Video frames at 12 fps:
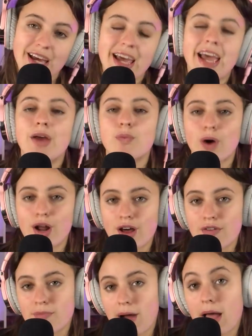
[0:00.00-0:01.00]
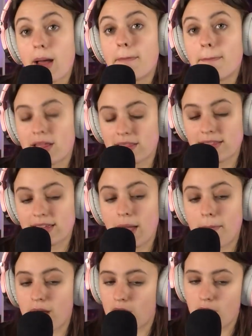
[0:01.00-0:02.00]
in one of my monthly
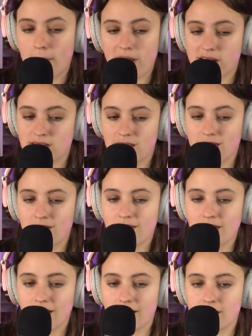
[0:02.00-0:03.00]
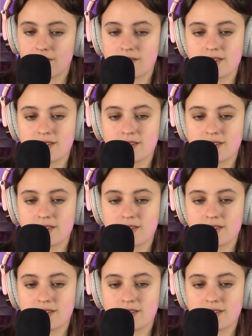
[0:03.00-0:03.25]
metal unboxing videos.